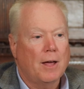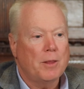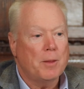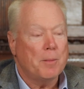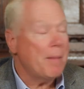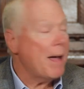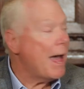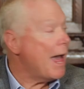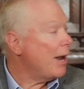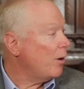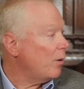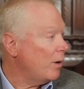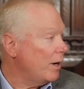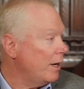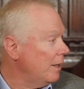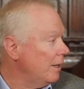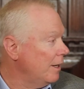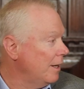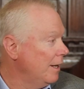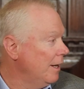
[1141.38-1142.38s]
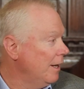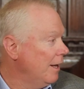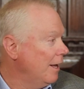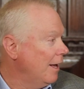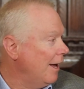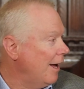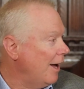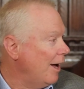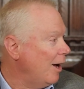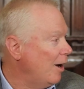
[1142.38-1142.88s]
uh, the battery
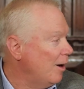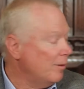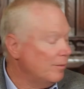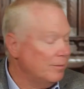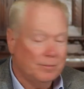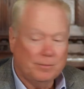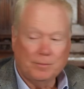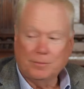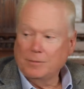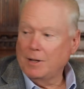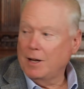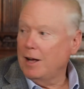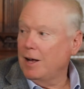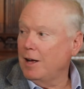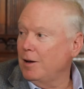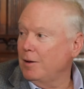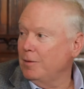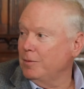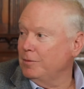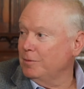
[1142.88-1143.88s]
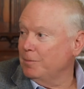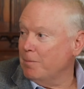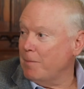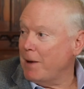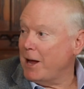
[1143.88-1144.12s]
yeah. Uh, uh, right.